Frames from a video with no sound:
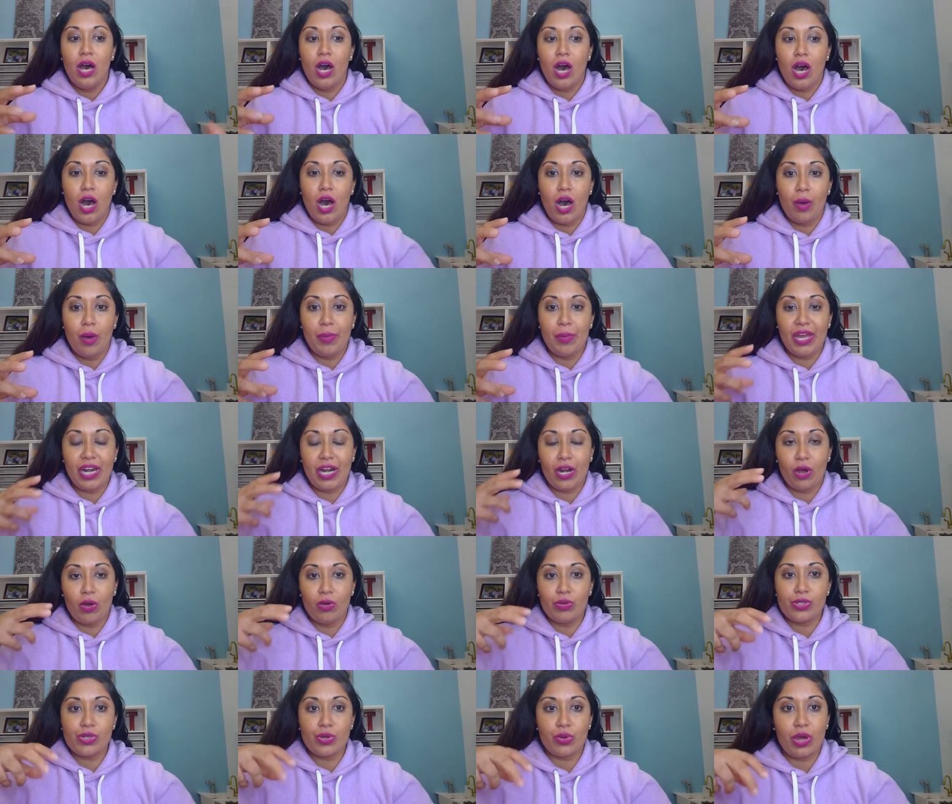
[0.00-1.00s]
Um, and I
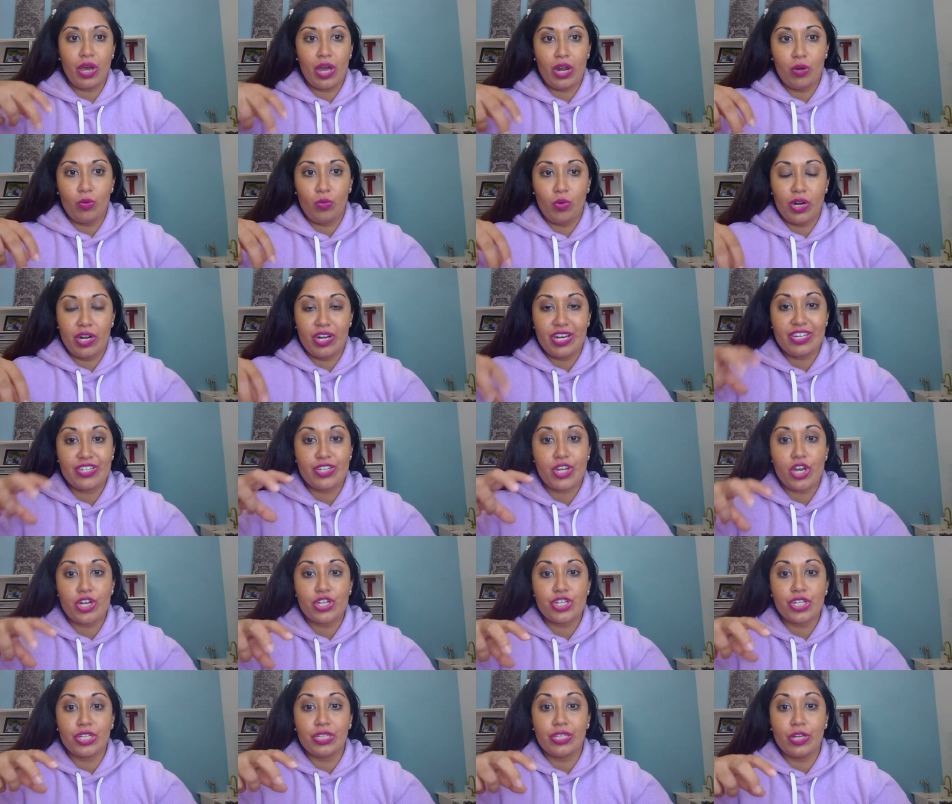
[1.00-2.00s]
also kind of wanted to
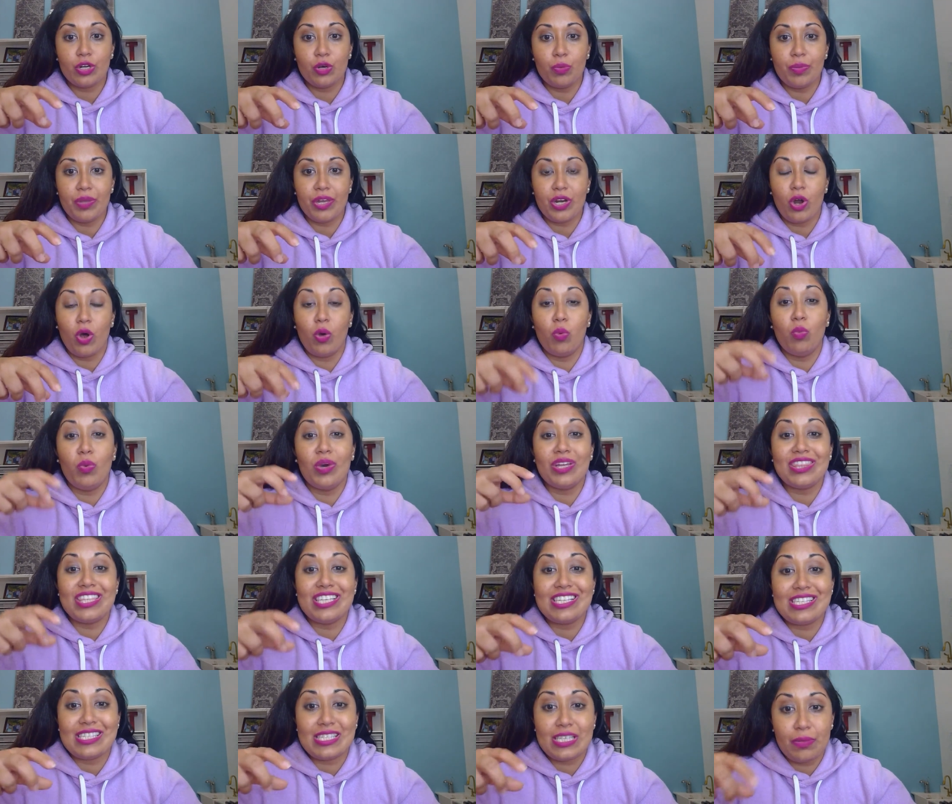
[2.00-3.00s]
touch a little bit on what
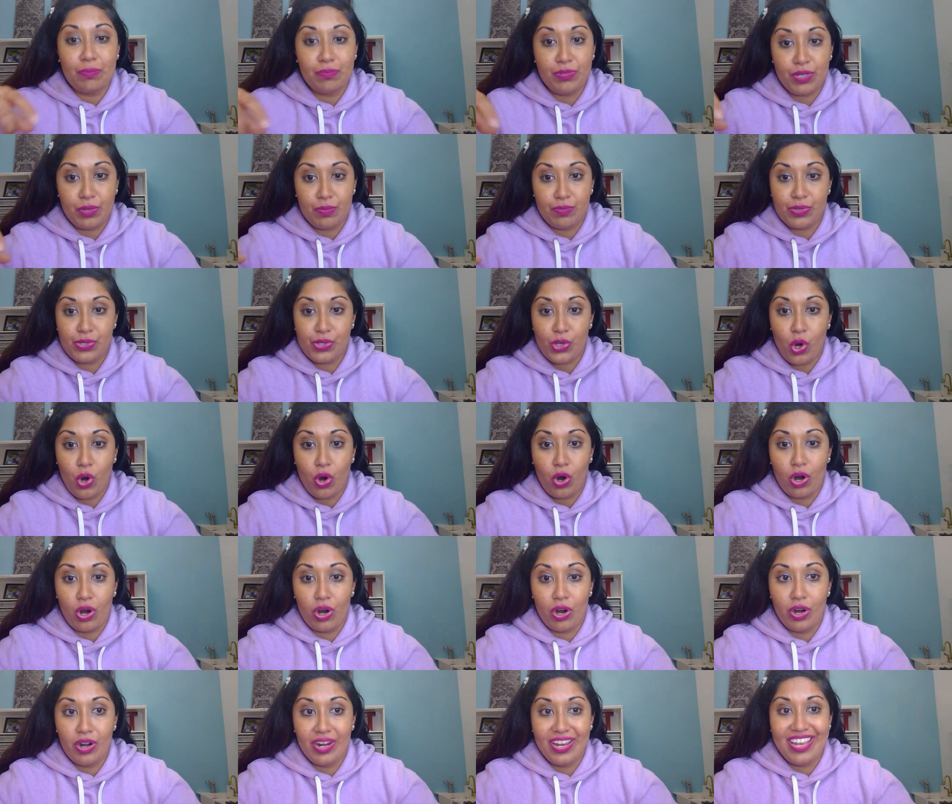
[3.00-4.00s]
the symptoms
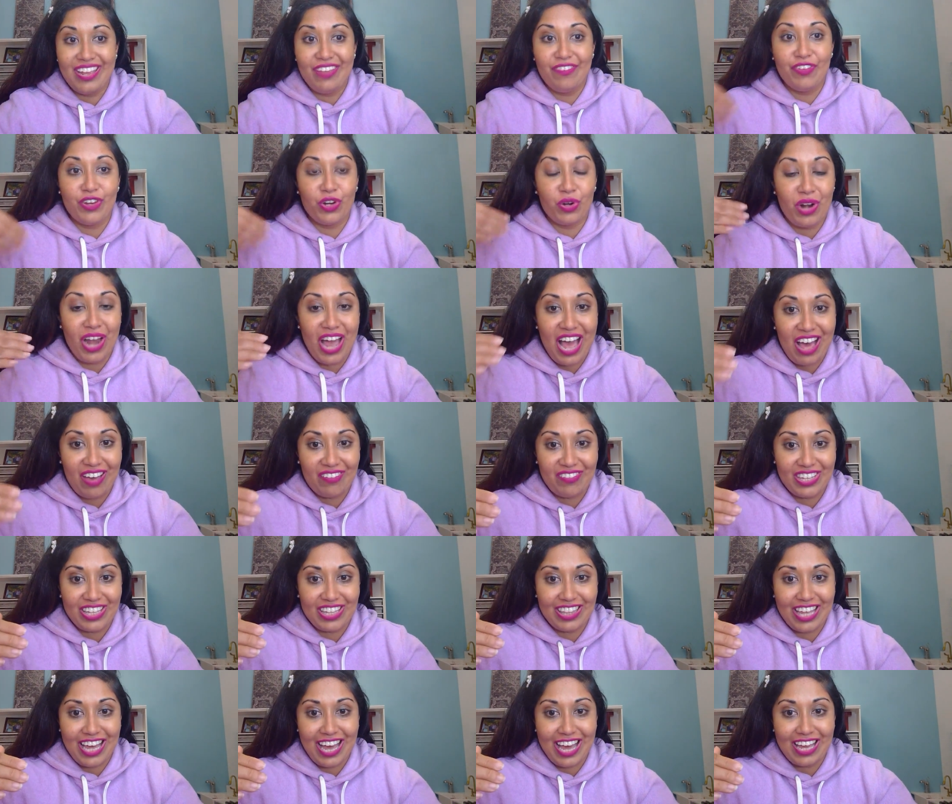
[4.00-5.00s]
are if you're
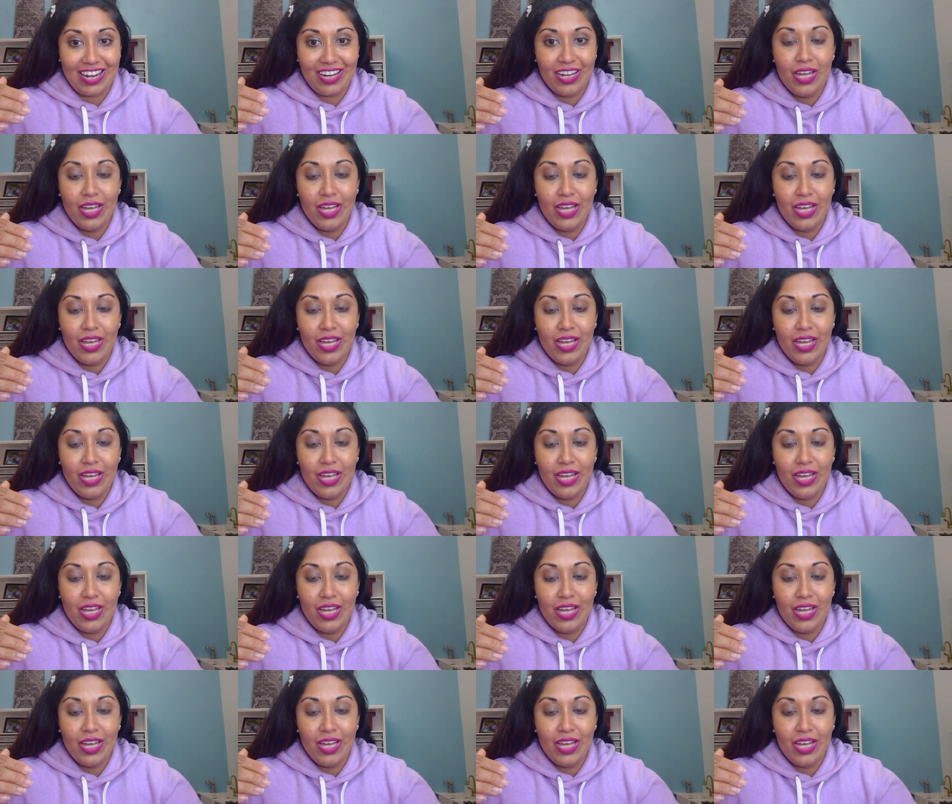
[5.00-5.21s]
having that